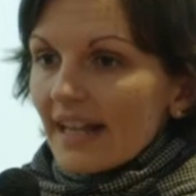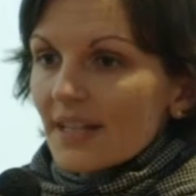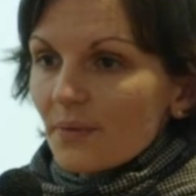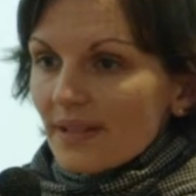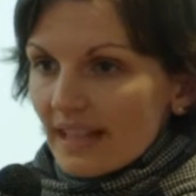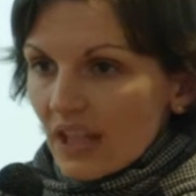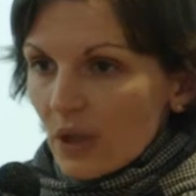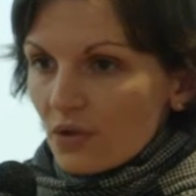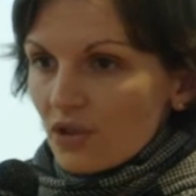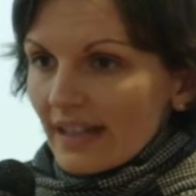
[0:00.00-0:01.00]
there is
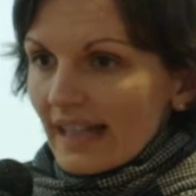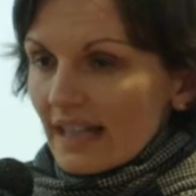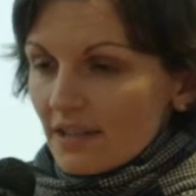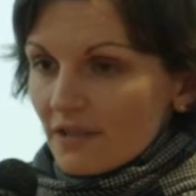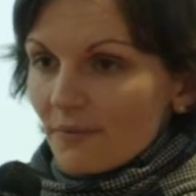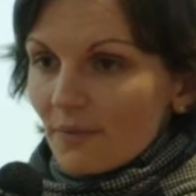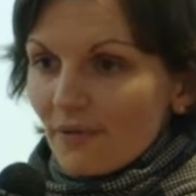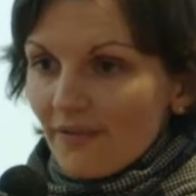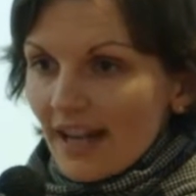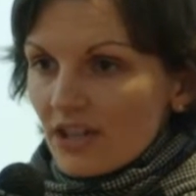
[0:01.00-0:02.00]
huge list of
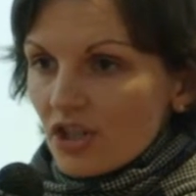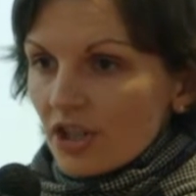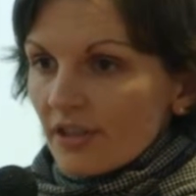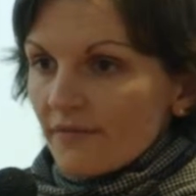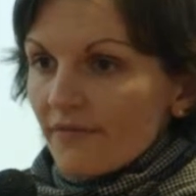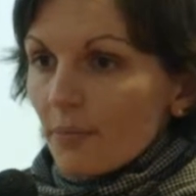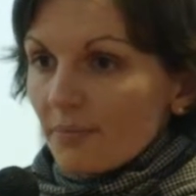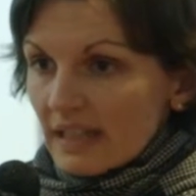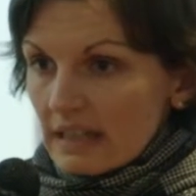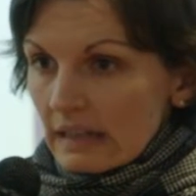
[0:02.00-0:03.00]
profession
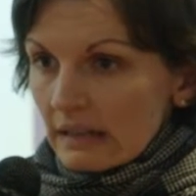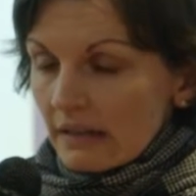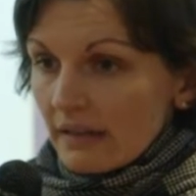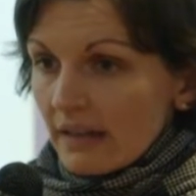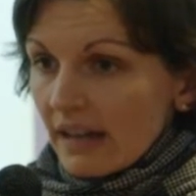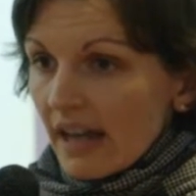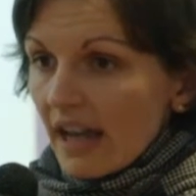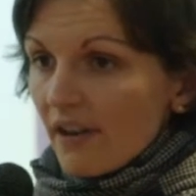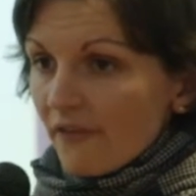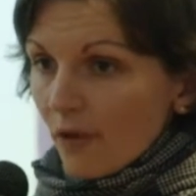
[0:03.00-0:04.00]
forbidden
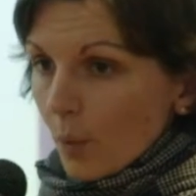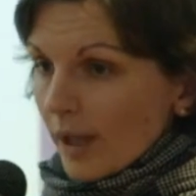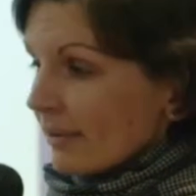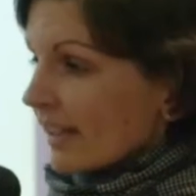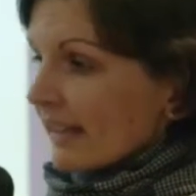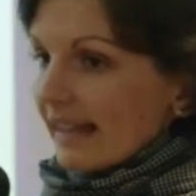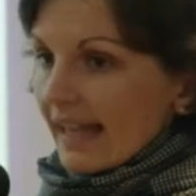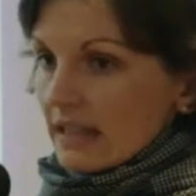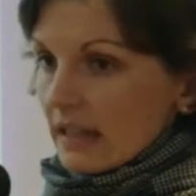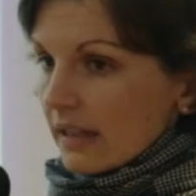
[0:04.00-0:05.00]
for women, and
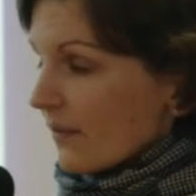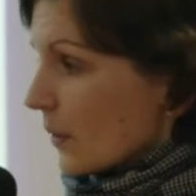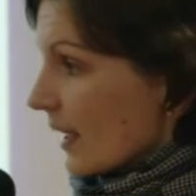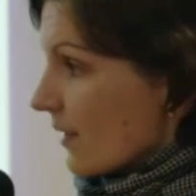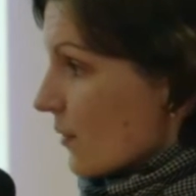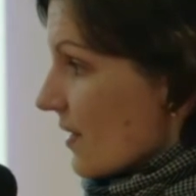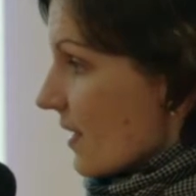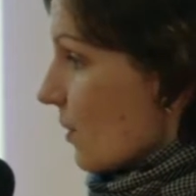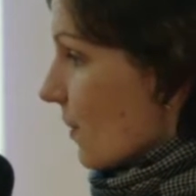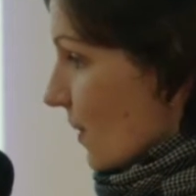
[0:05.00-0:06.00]
later, if you're
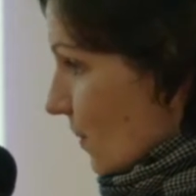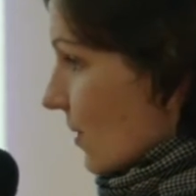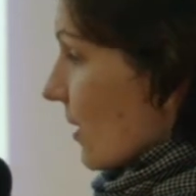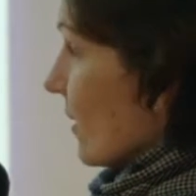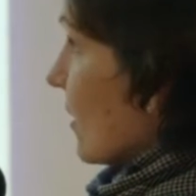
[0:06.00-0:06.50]
interested, we could